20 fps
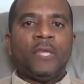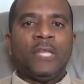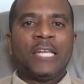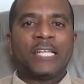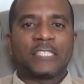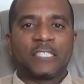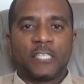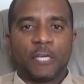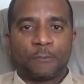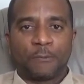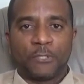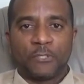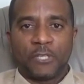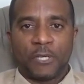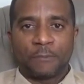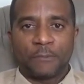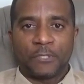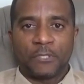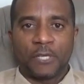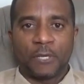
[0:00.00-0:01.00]
That's
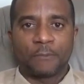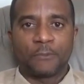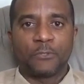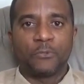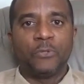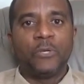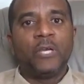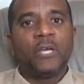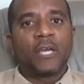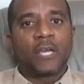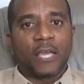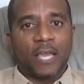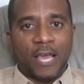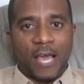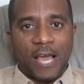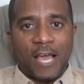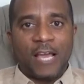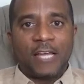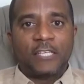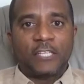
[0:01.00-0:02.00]

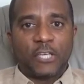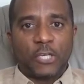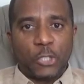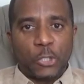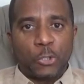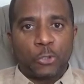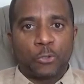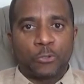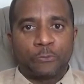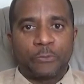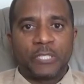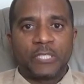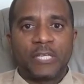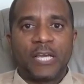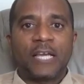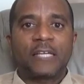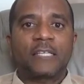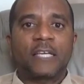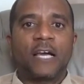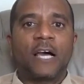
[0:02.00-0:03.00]

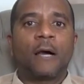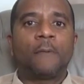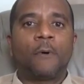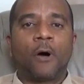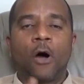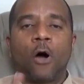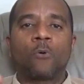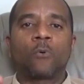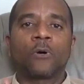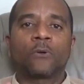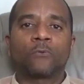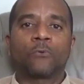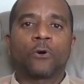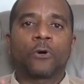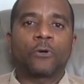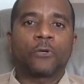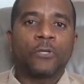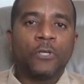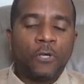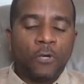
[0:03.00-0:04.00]
www.godcuredme.com, all one
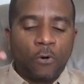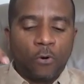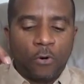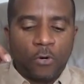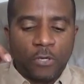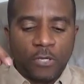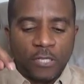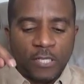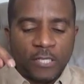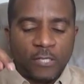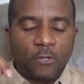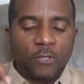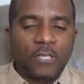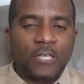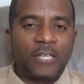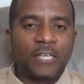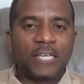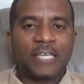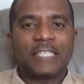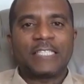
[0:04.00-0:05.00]
word, or click on
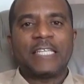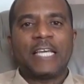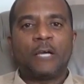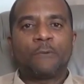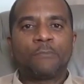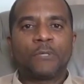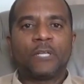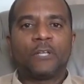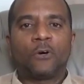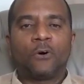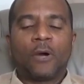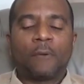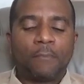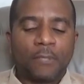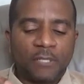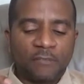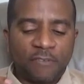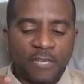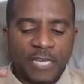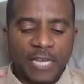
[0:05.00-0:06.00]
the link down below. I
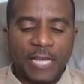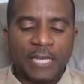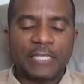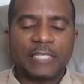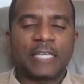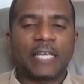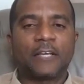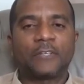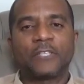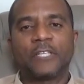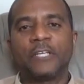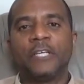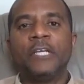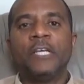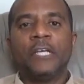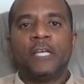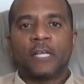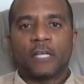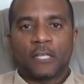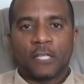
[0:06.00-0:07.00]
believe I got it down there.
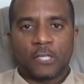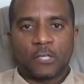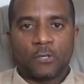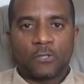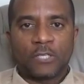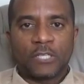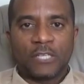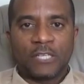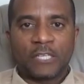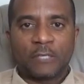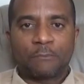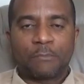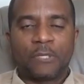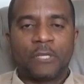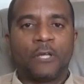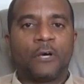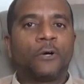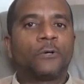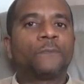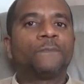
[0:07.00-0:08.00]
Click on the link
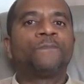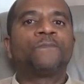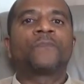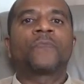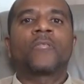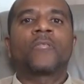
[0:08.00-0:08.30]
below